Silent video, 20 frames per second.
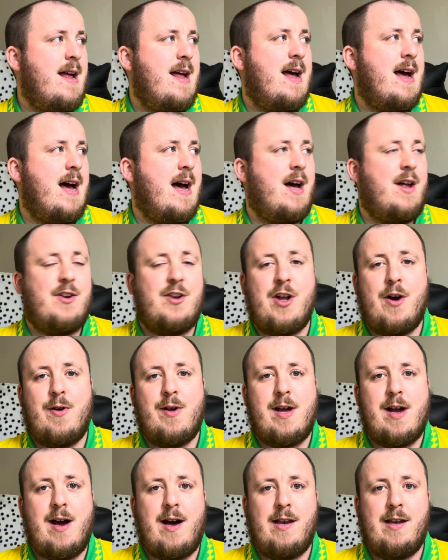
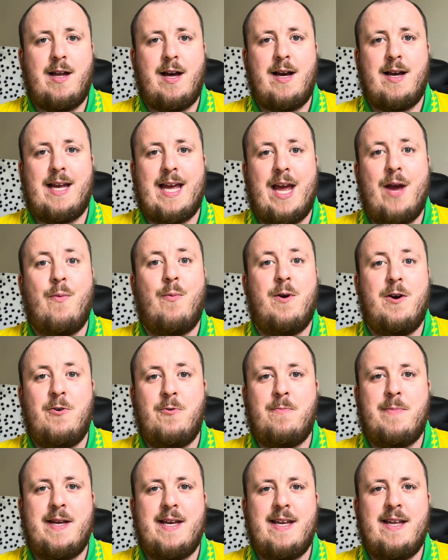Knowing our luck, it will
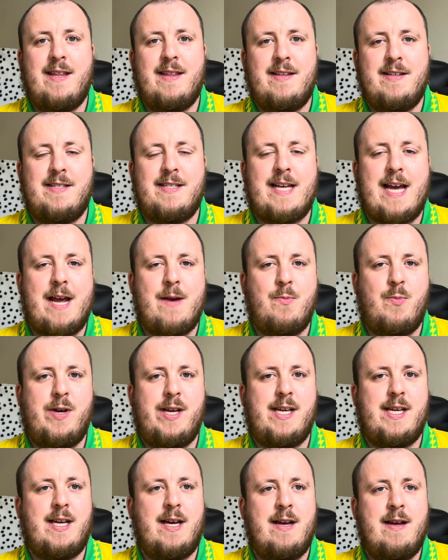be this game
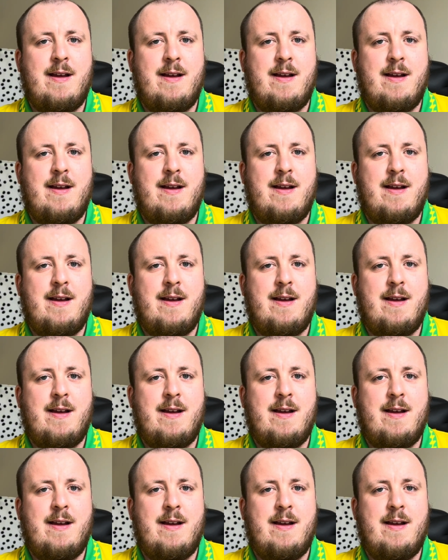week.